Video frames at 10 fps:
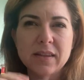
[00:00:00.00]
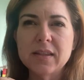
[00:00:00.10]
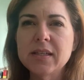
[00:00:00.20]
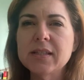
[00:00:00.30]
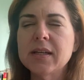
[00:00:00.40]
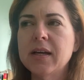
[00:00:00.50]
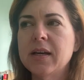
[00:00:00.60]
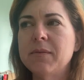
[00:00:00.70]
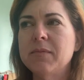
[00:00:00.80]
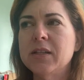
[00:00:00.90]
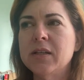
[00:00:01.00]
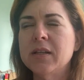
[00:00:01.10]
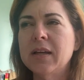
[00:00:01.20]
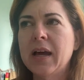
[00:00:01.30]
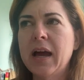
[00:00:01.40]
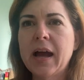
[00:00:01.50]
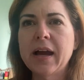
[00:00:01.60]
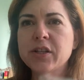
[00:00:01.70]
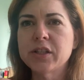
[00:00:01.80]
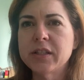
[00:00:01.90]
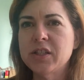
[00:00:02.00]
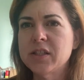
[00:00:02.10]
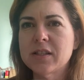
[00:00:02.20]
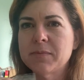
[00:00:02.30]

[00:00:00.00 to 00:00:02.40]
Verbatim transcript: This um, actually just